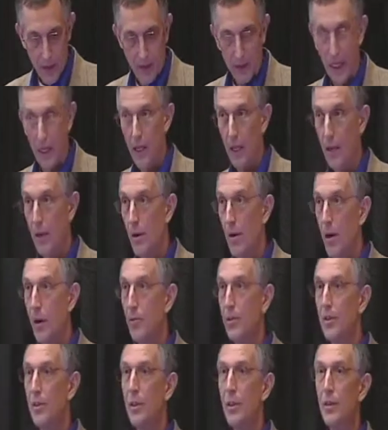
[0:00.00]
Daylight
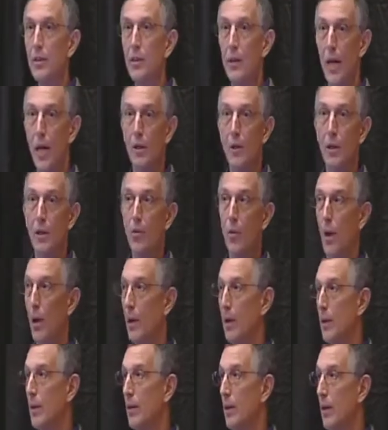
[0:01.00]
harvesting is now
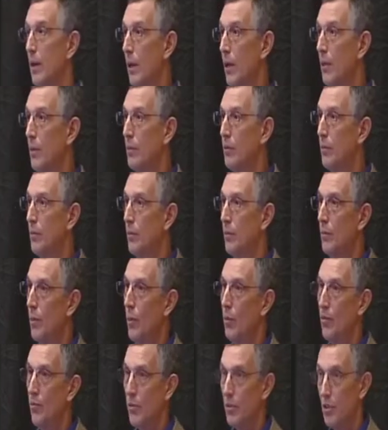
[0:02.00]
required in the code,
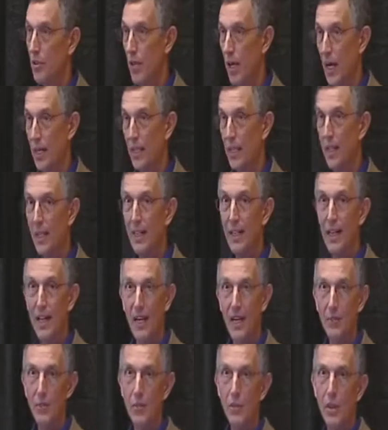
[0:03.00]
both for side lighting
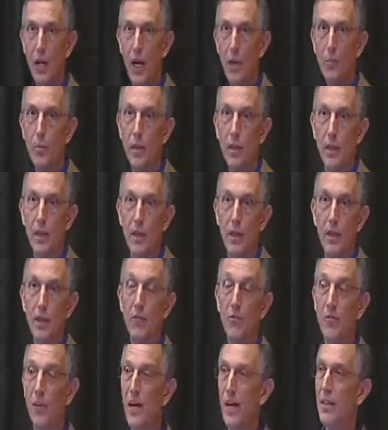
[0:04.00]
and for top lighting.
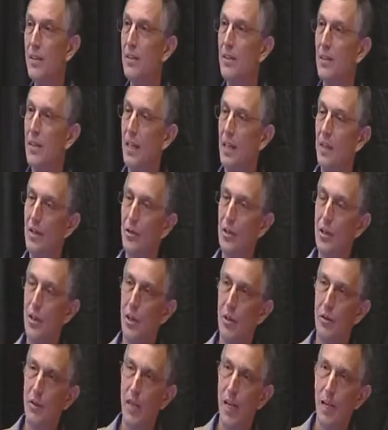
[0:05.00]
In fact, the energy
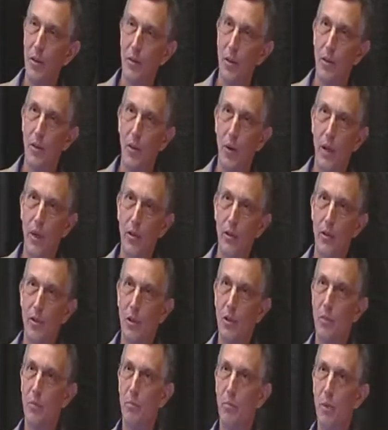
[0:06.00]
code now requires
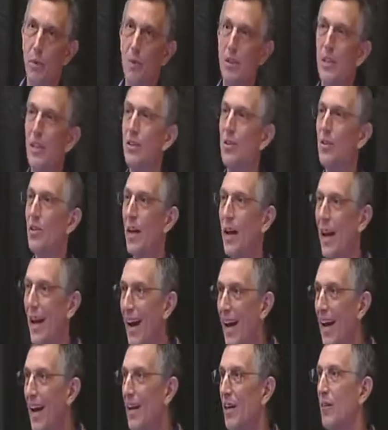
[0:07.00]
certain buildings to
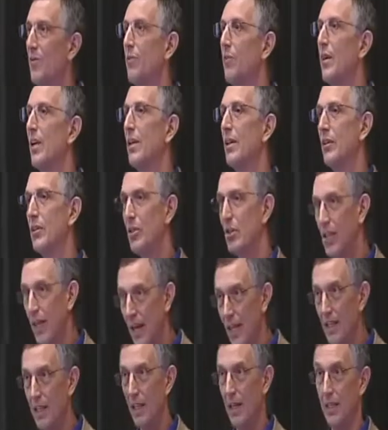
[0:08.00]
have
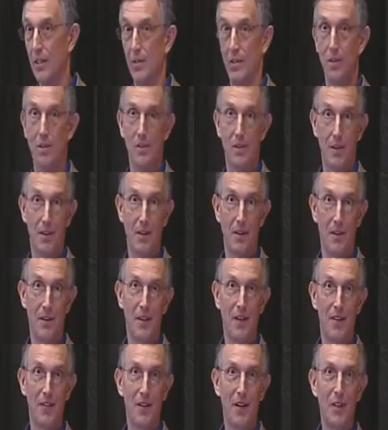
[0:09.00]
skylights,
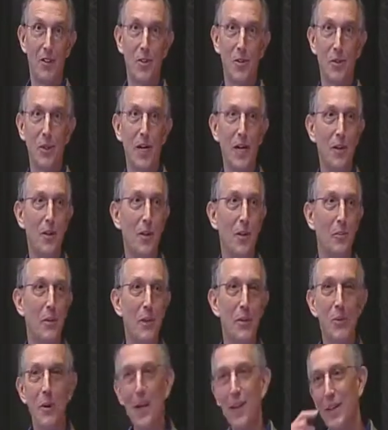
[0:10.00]
right? So we're not only
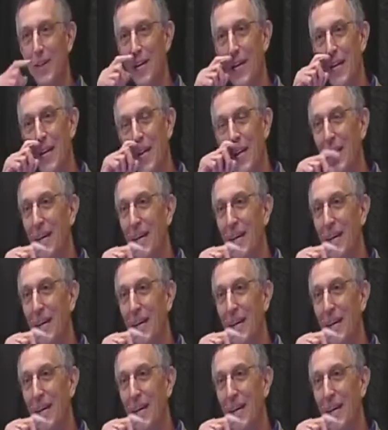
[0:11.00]
requiring